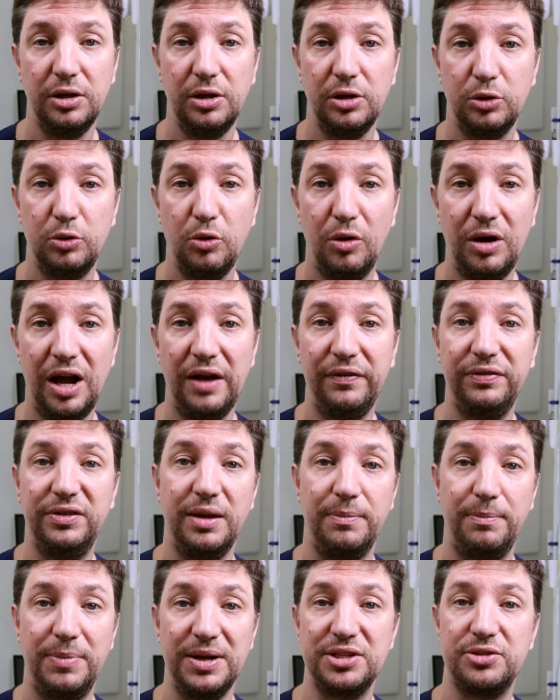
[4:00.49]
to have
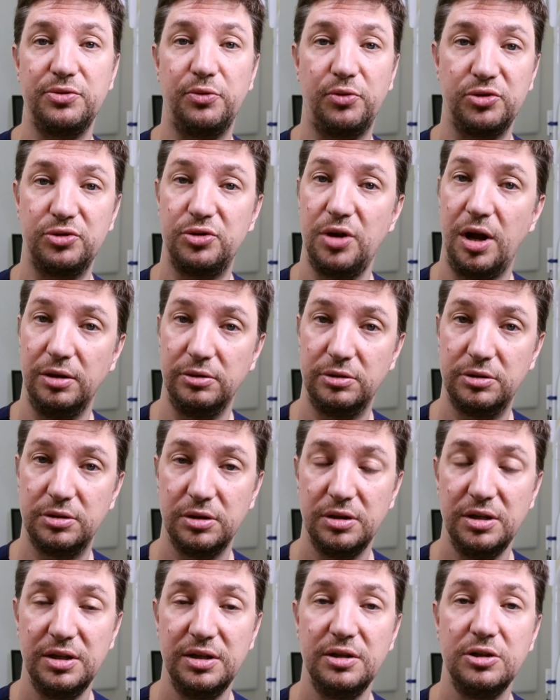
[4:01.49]
the best
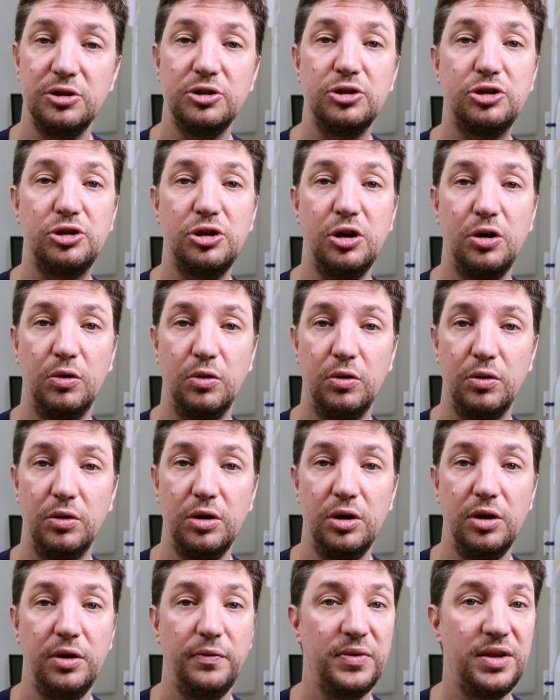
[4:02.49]
results. So,
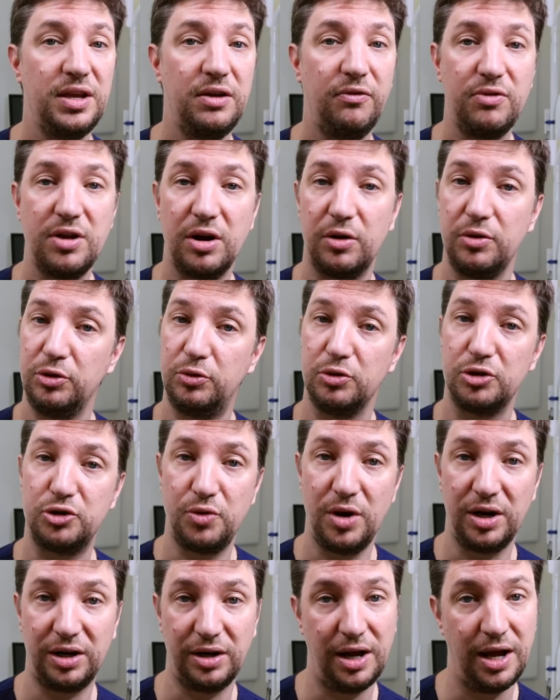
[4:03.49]
if we are going to
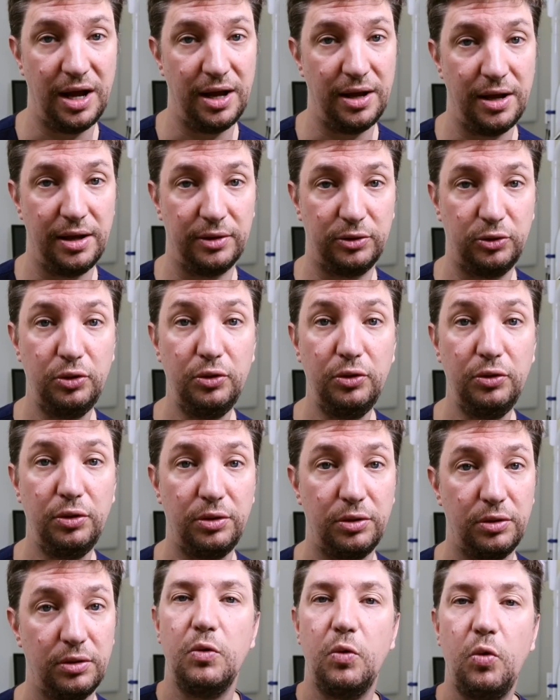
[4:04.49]
extract a
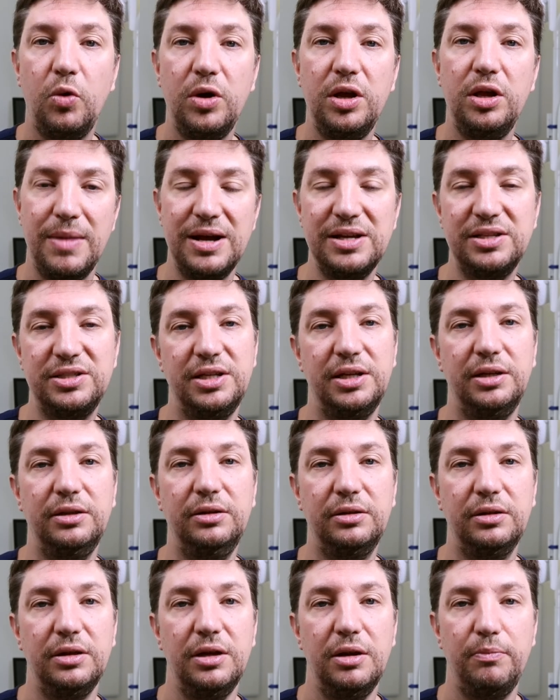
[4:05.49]
tooth, we
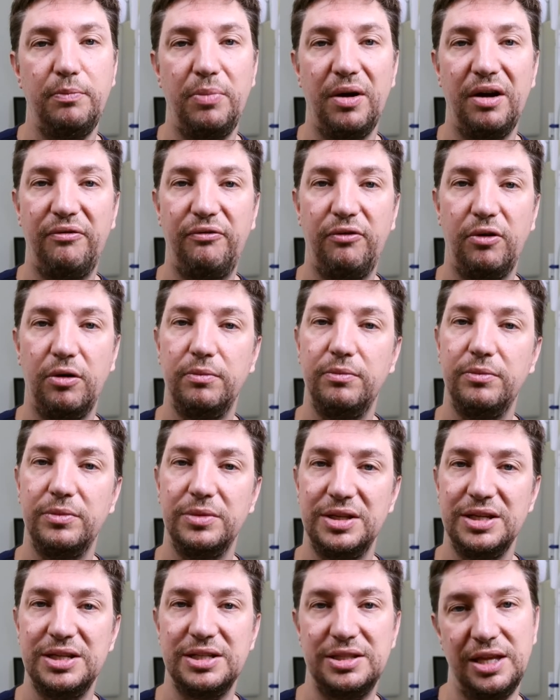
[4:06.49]
mustn't
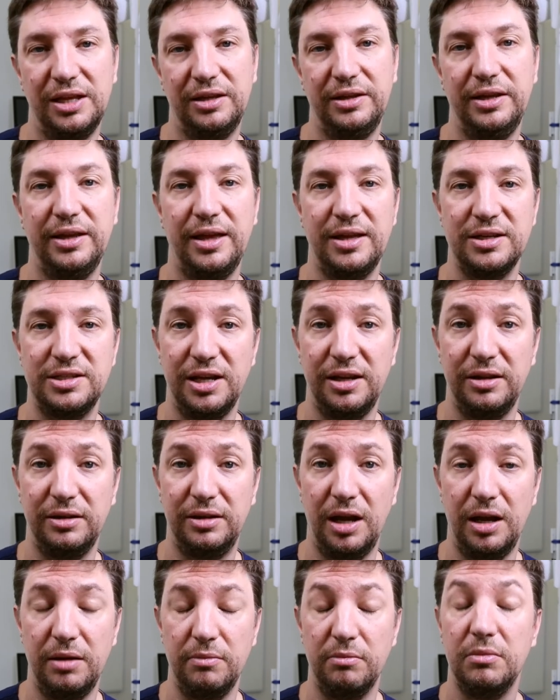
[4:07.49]
perform this technique at the same
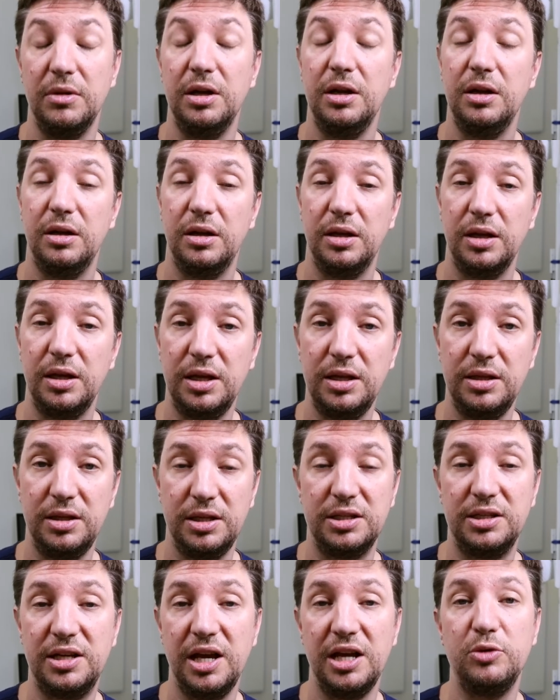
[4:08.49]
time. In
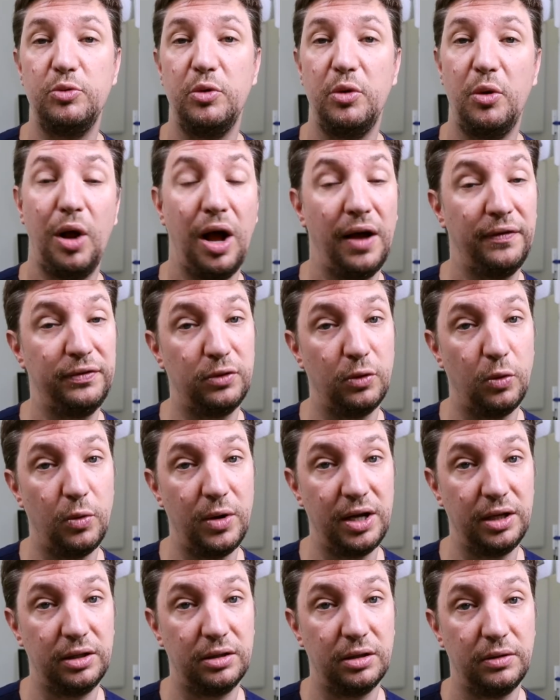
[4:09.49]
this case, we will have to
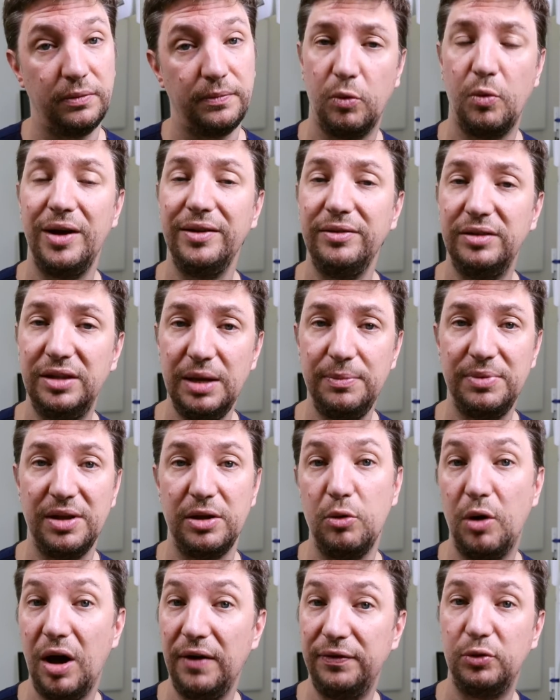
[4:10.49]
wait. One tip that
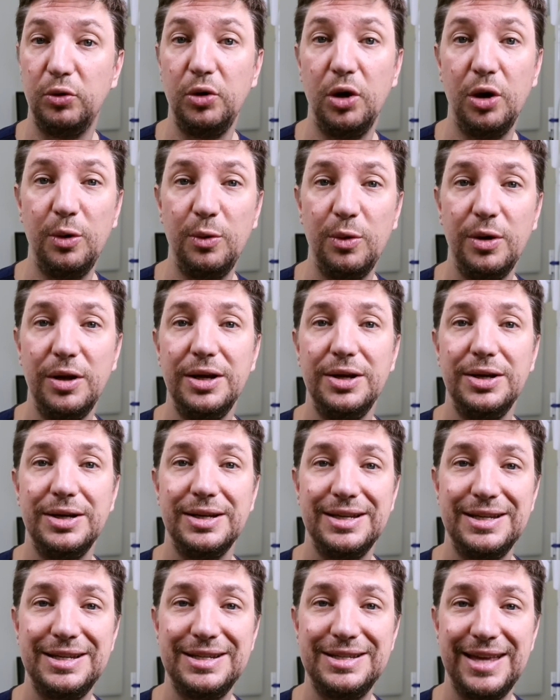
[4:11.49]
you have to know
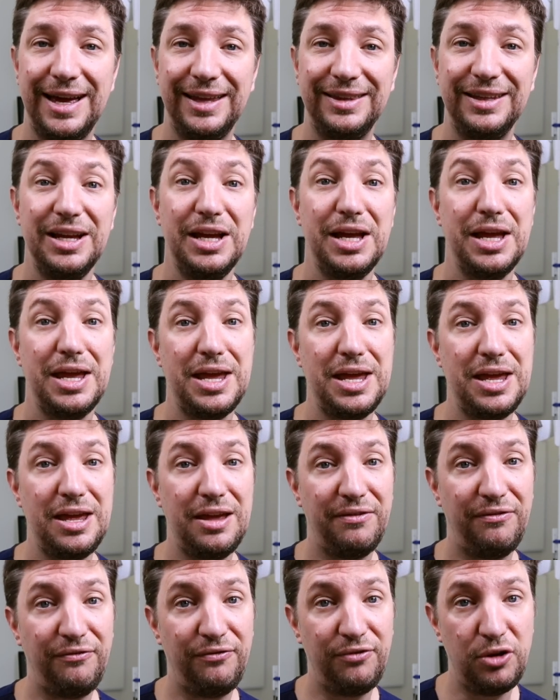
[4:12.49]
is that
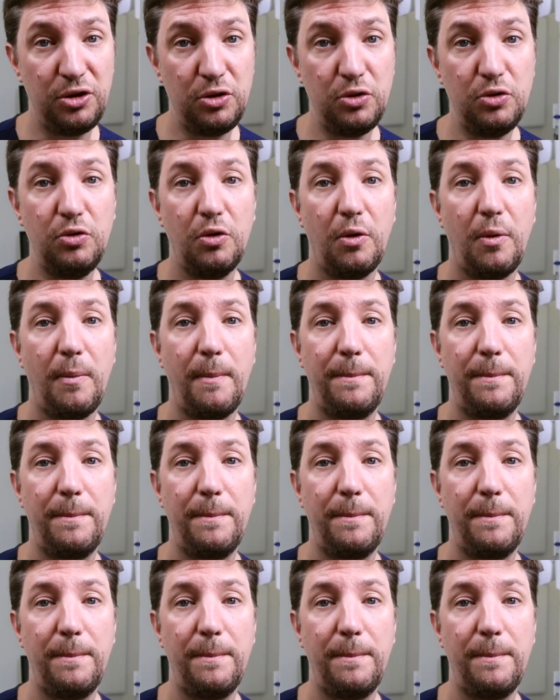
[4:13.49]
if you